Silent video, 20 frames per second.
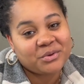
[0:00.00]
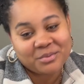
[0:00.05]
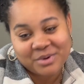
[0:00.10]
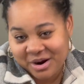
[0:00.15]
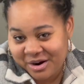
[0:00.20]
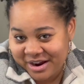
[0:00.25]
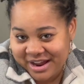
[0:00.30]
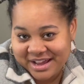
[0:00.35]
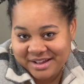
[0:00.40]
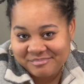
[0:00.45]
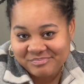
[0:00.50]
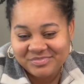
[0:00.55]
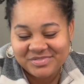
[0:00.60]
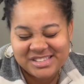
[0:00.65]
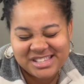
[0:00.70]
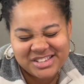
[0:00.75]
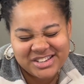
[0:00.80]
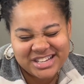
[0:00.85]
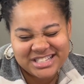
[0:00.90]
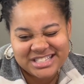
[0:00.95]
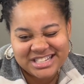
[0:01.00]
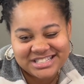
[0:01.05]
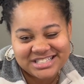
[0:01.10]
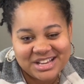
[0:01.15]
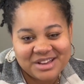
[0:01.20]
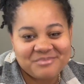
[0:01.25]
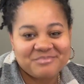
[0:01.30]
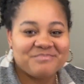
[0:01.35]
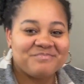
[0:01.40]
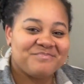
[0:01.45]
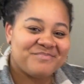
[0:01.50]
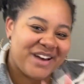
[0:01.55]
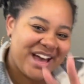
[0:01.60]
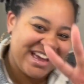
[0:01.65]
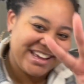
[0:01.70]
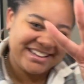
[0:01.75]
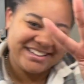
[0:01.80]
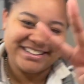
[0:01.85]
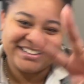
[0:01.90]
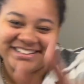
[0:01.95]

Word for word: All right? See you guys next time. Bye.